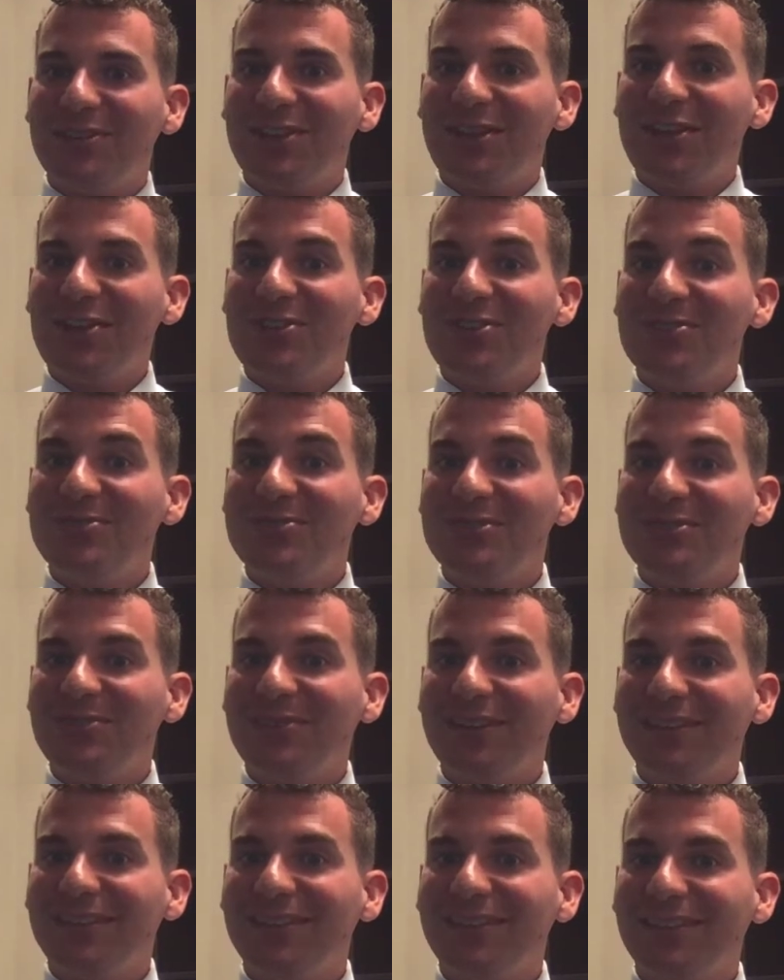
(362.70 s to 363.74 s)
It got used to it.
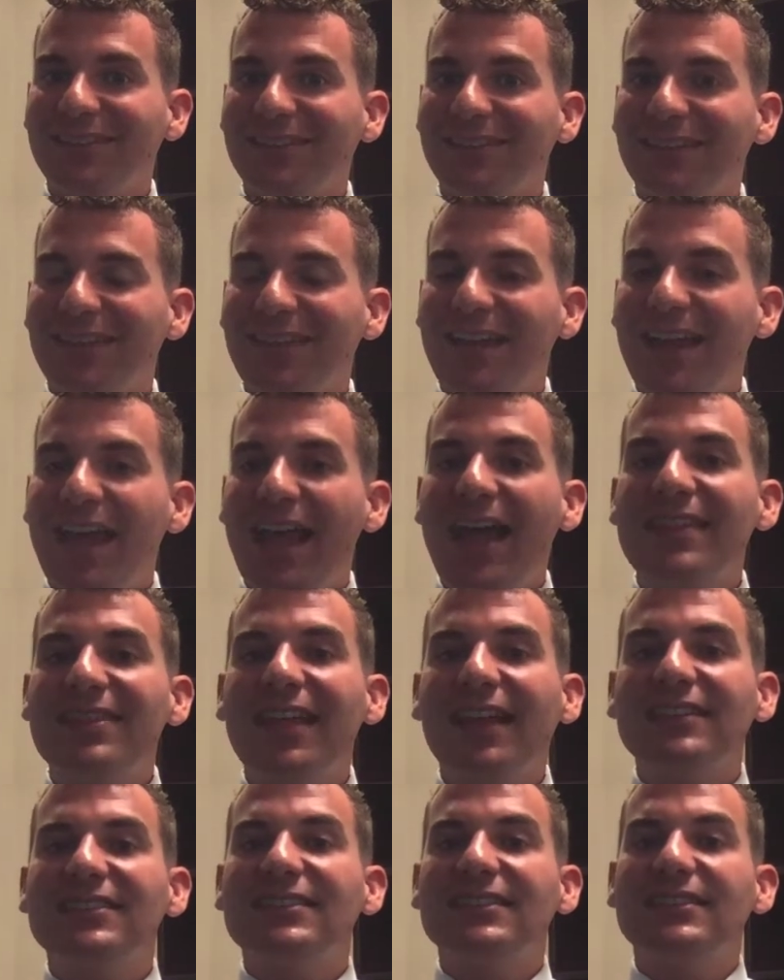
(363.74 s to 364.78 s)
And
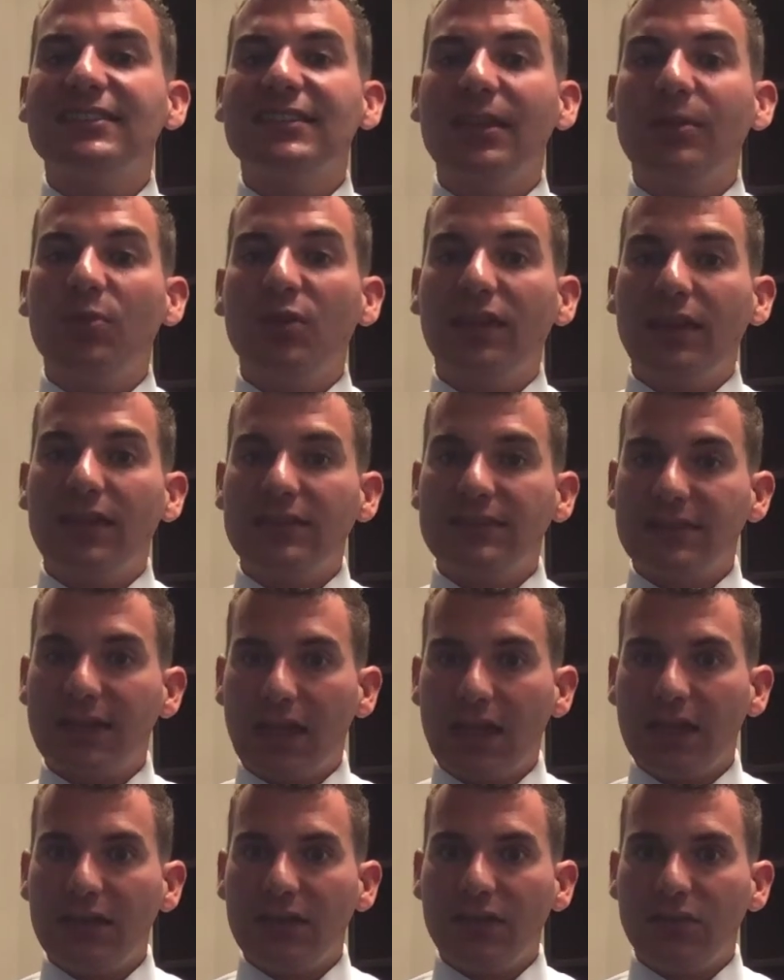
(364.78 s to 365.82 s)
that's the same with
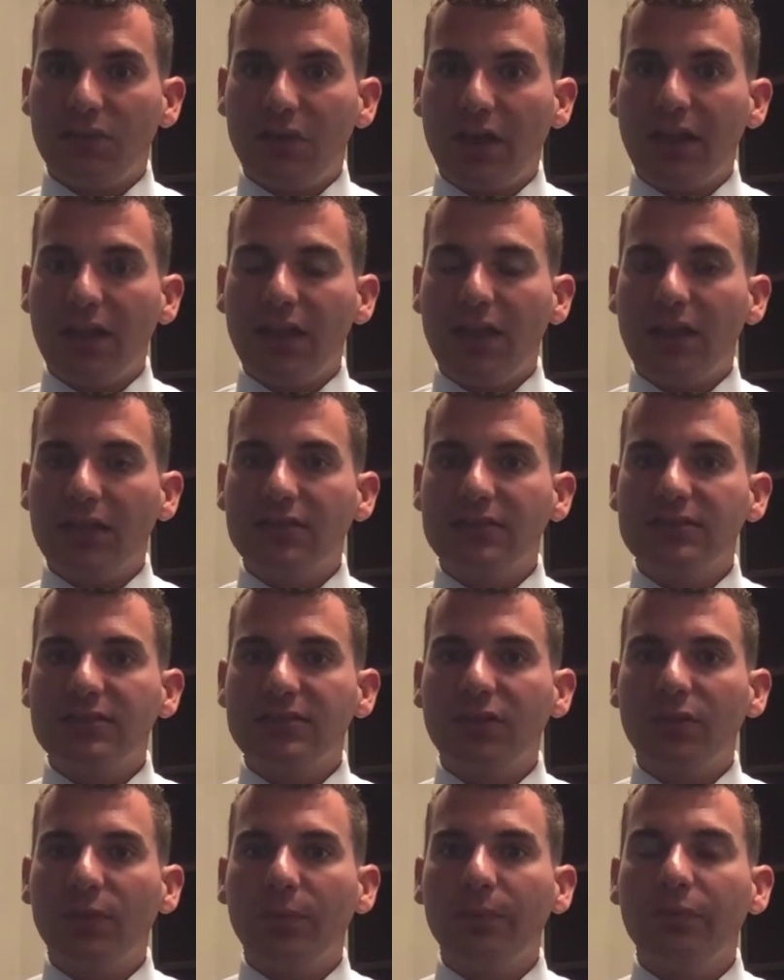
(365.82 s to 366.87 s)
anxiety, right? And
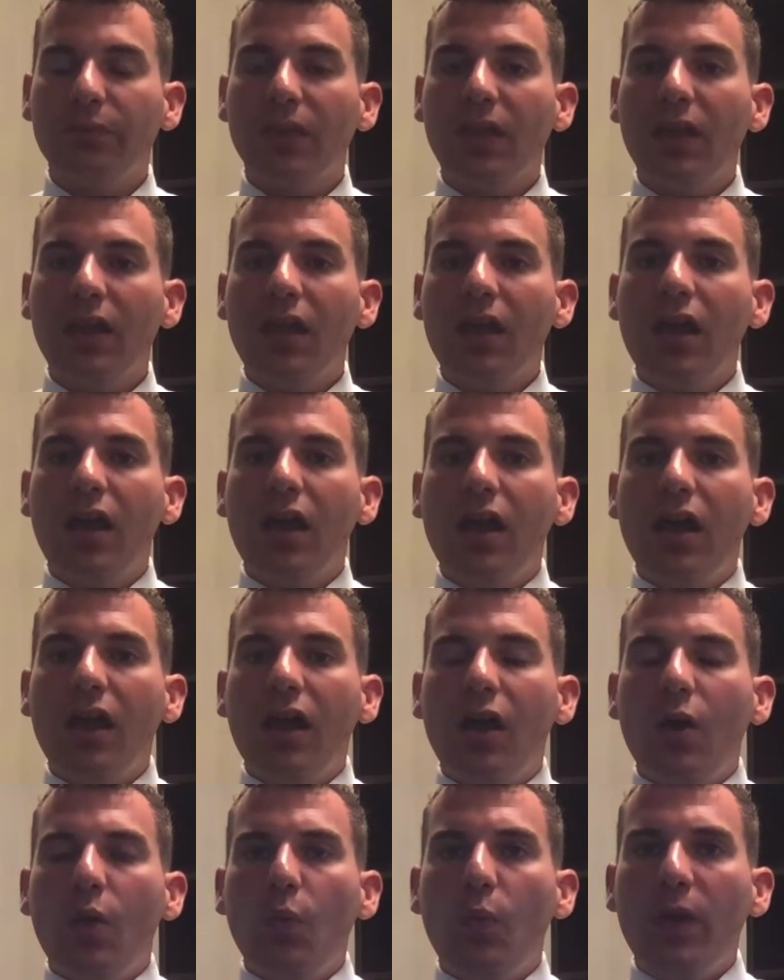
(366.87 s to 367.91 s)
so
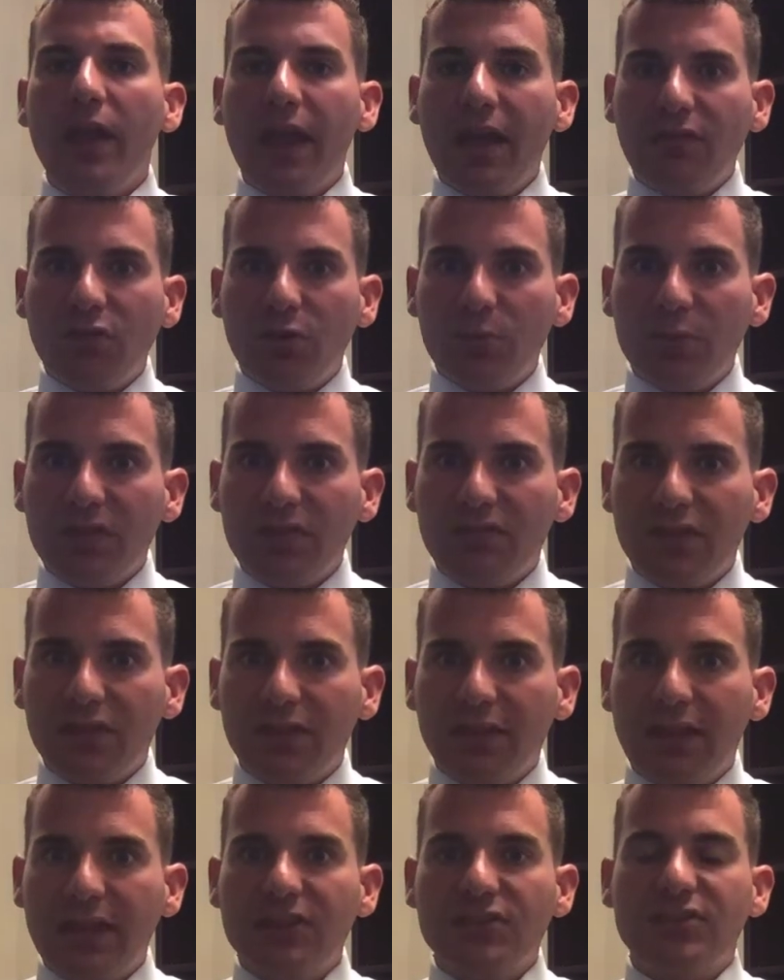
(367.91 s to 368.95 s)
whenever we feel
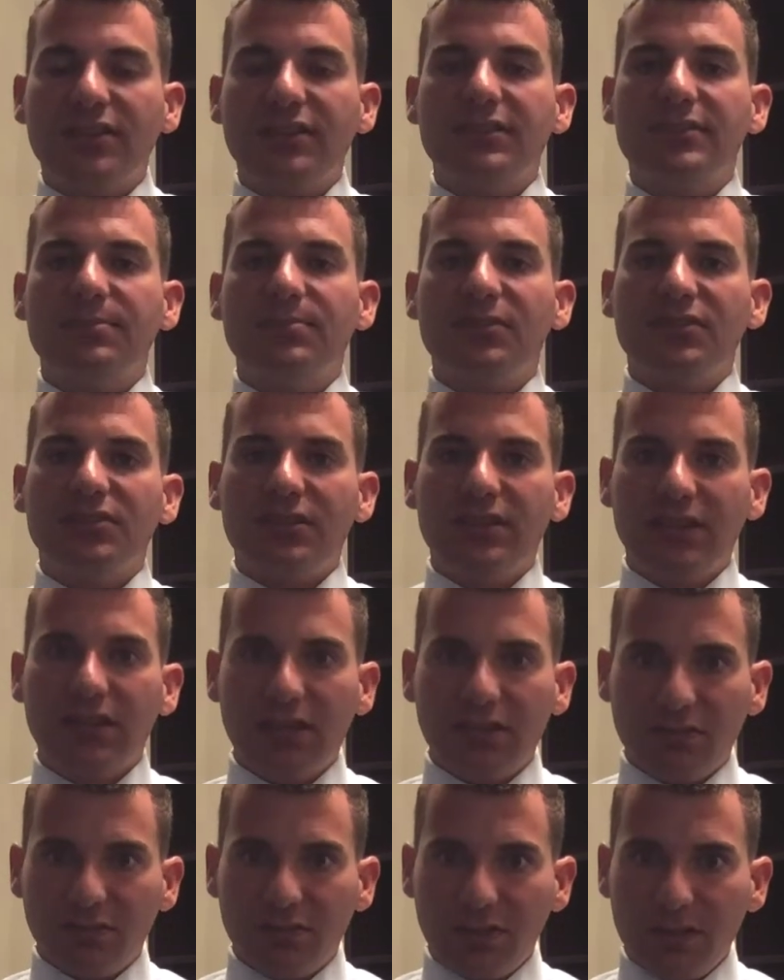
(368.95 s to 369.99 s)
anxious,
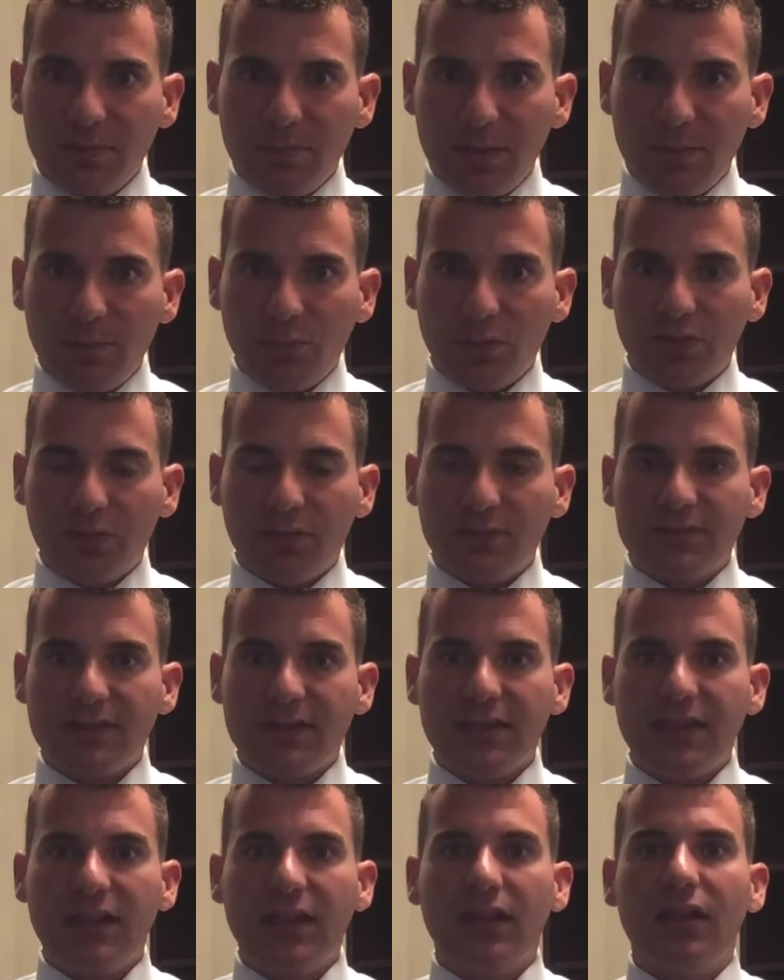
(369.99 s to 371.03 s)
particularly people with
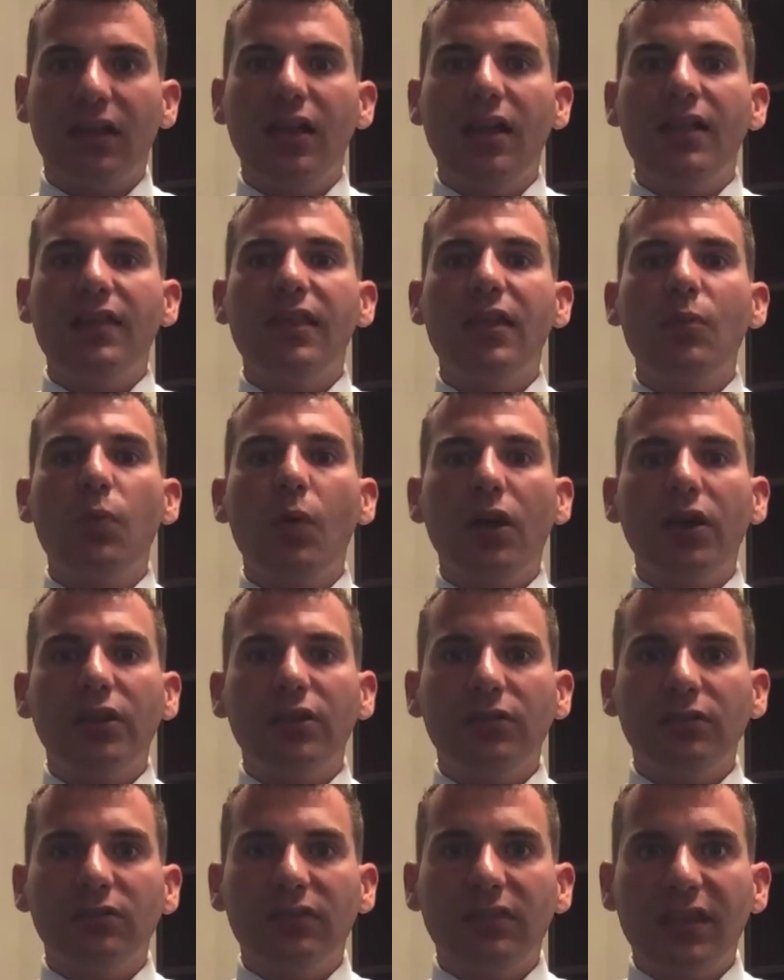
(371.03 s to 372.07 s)
OCD, they want
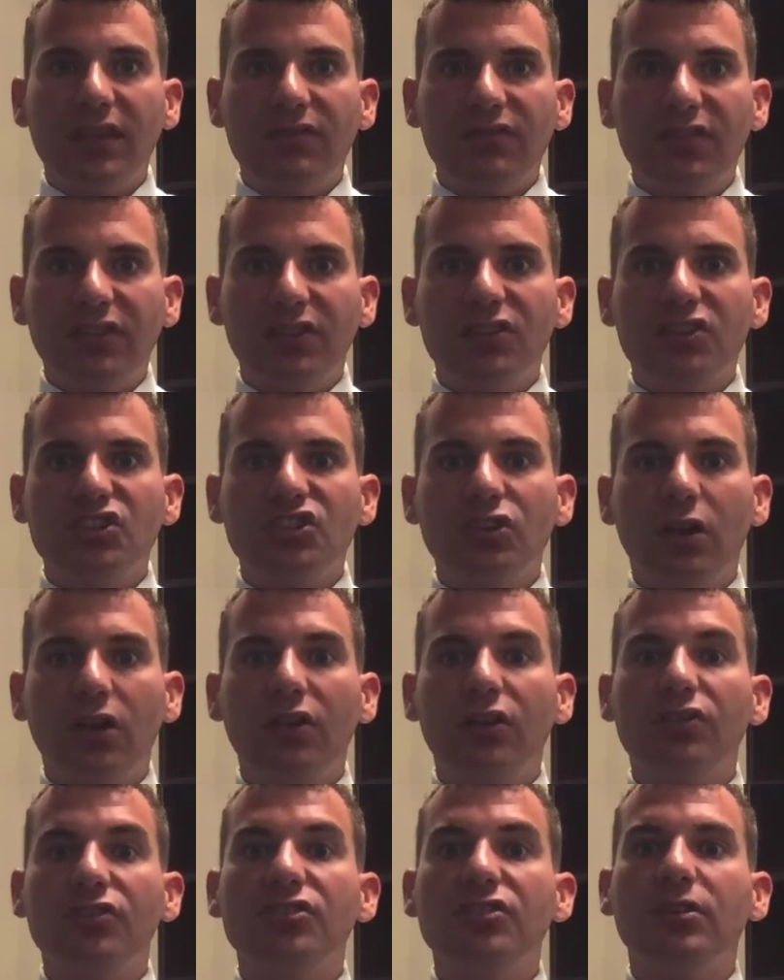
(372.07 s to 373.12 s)
to they feel the strong
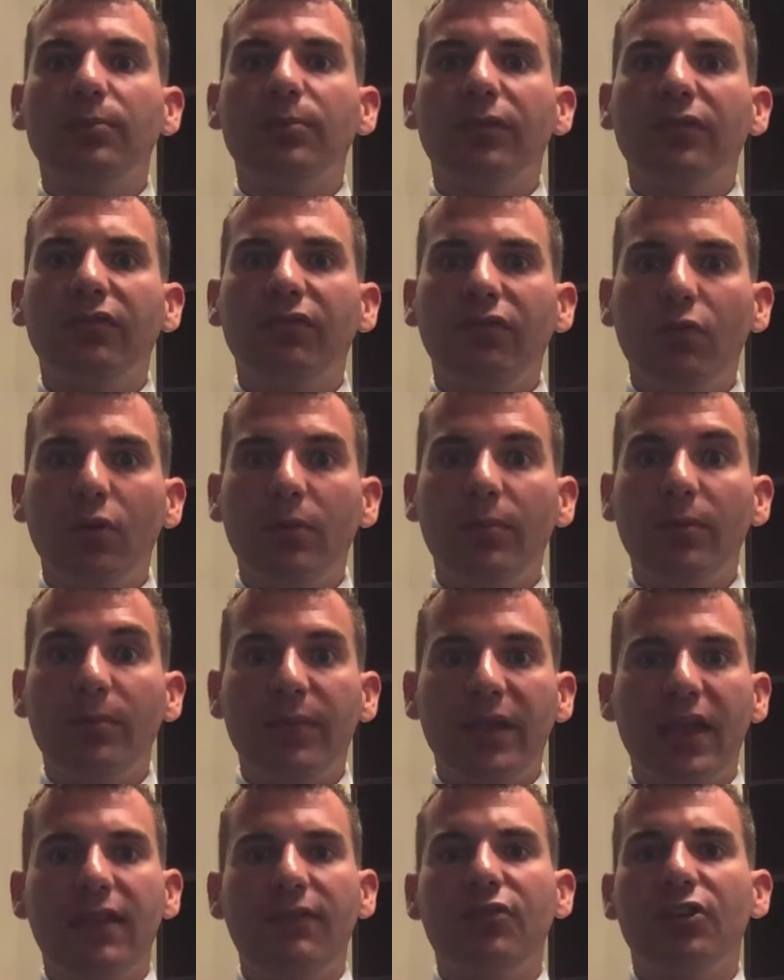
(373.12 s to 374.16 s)
urge to perform a
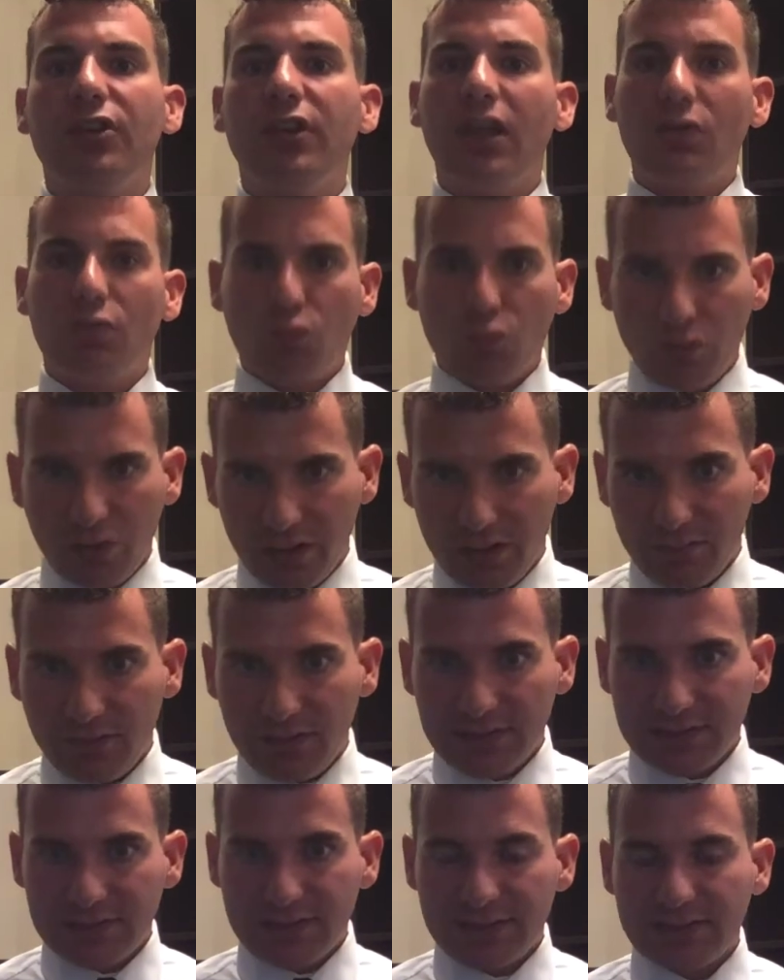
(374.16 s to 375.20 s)
behavior to get rid of
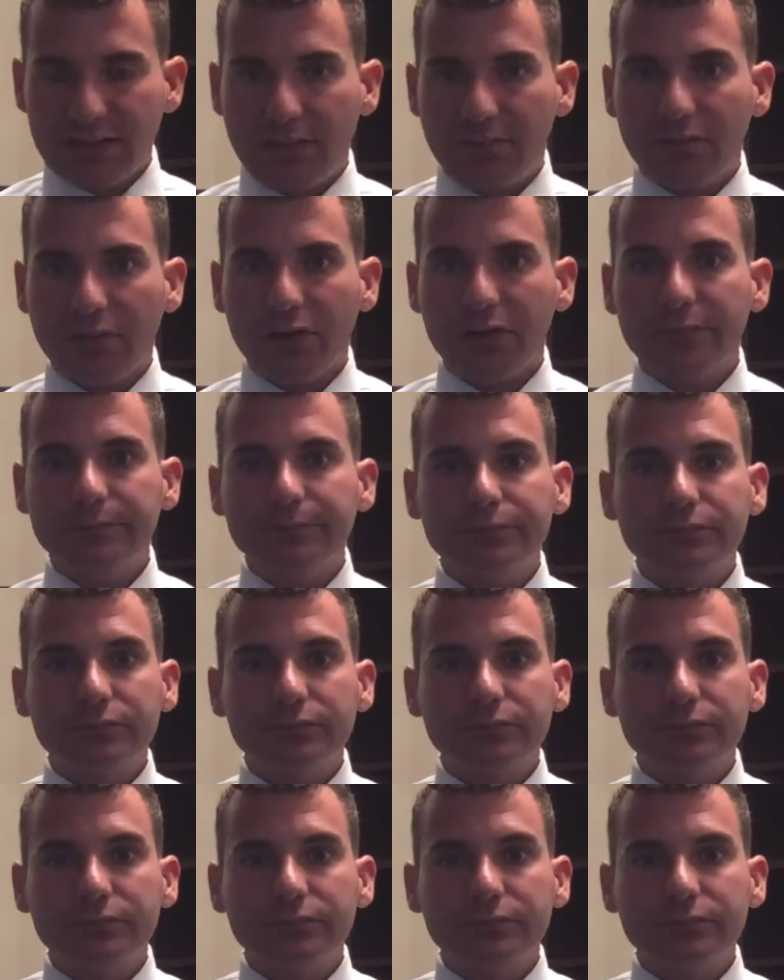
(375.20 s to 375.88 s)
this discomfort.